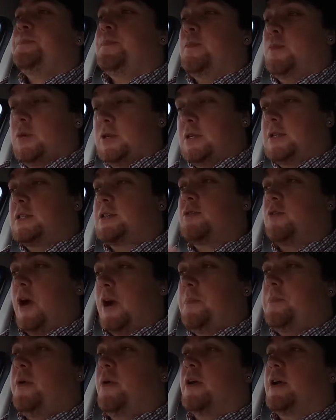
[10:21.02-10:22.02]
Which is a
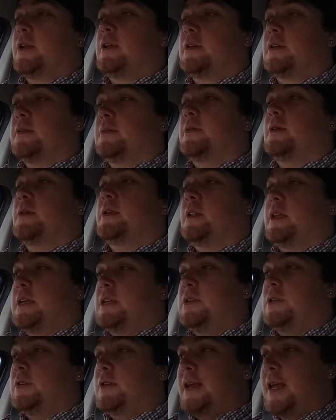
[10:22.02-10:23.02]
great point I'm going to
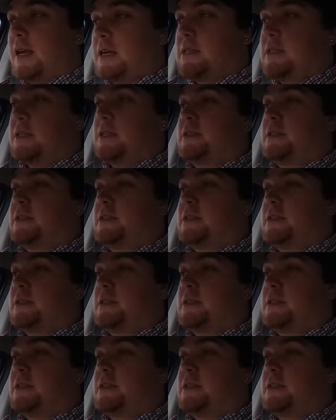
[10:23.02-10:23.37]
lead to next,